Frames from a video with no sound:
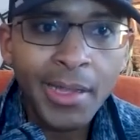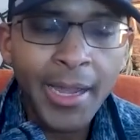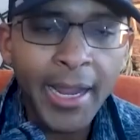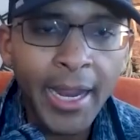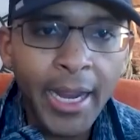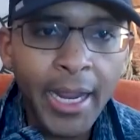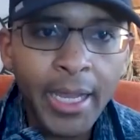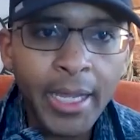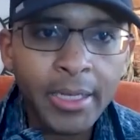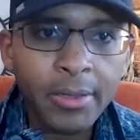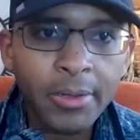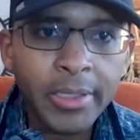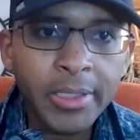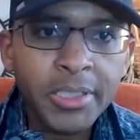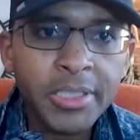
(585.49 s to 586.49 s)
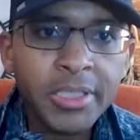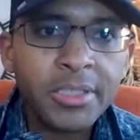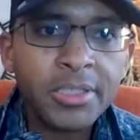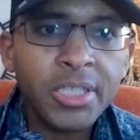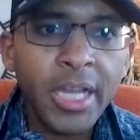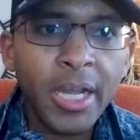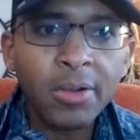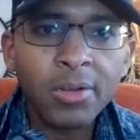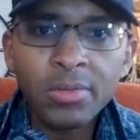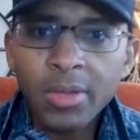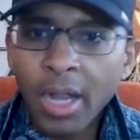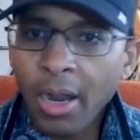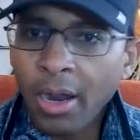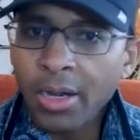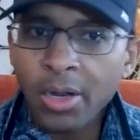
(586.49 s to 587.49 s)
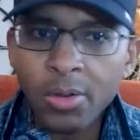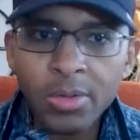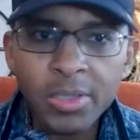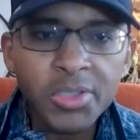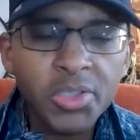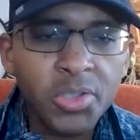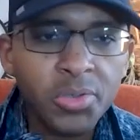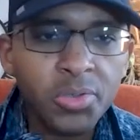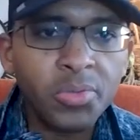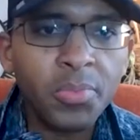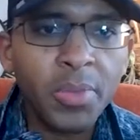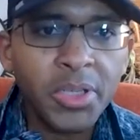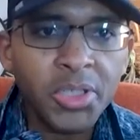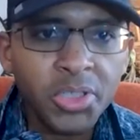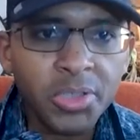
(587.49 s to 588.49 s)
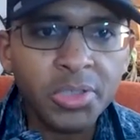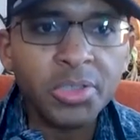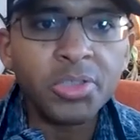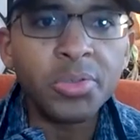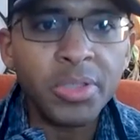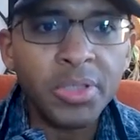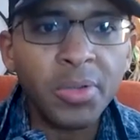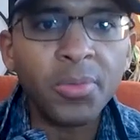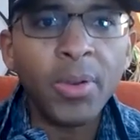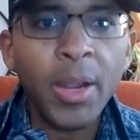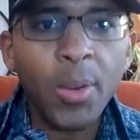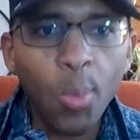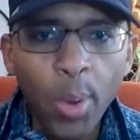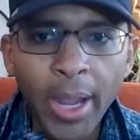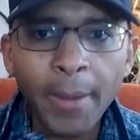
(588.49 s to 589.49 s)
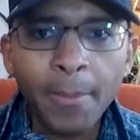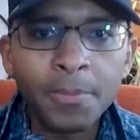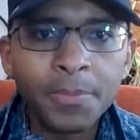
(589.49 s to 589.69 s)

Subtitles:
And on this channel, our goal is to make sure you do it the right way.